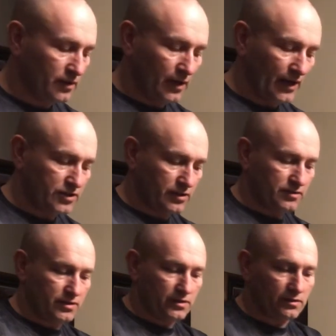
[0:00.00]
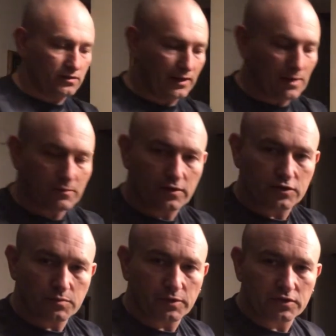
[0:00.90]
As you can see, the diameter is
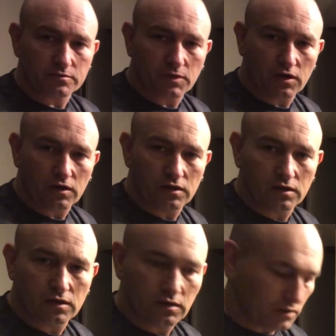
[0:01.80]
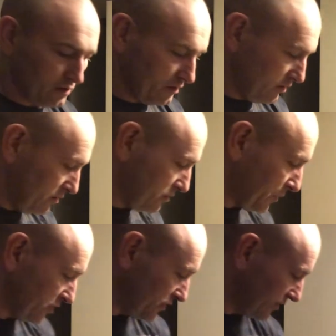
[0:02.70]
pretty small,
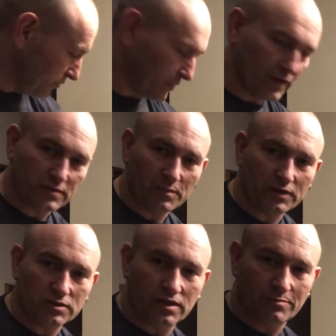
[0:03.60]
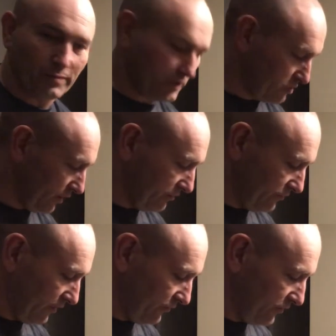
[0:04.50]
especially compared to my giant
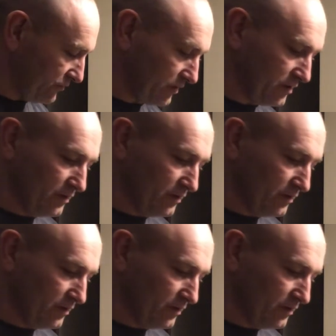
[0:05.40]
550.